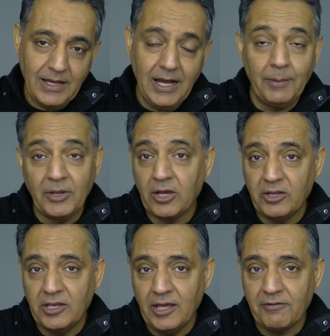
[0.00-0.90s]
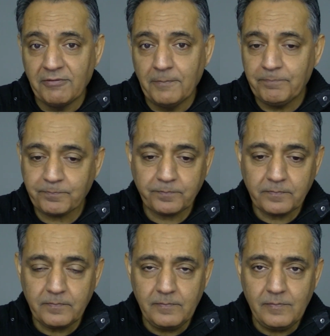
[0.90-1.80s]
I'm not good enough.
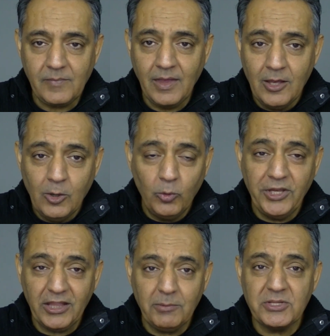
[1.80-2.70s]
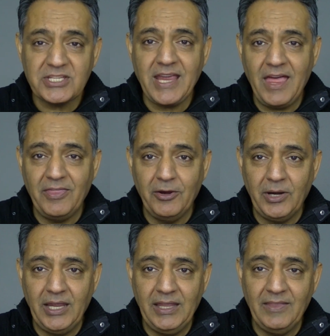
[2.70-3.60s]
Well, you get them to stand there
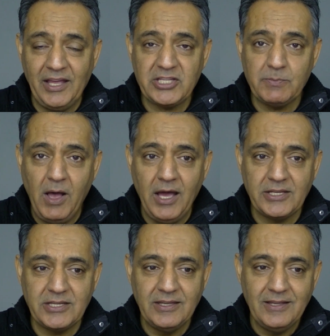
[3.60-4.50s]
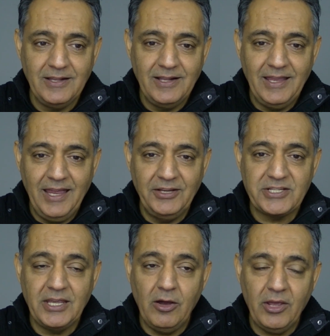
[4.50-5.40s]
in that spot, and you
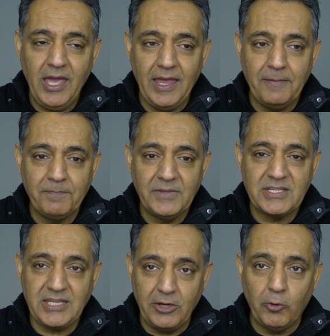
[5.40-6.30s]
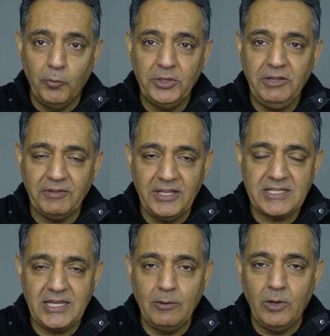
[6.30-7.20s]
say, okay, say your old belief. And they
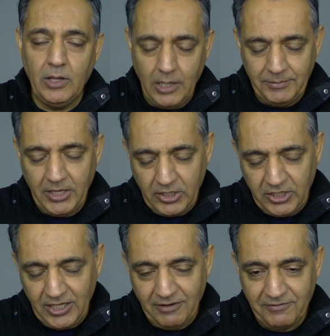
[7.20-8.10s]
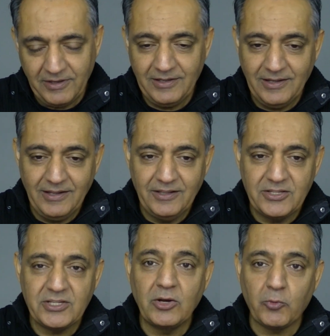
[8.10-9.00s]
say, well, I'm not good enough.
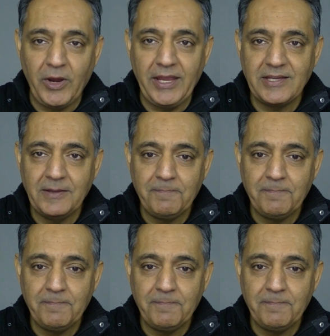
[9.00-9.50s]
So you go, great.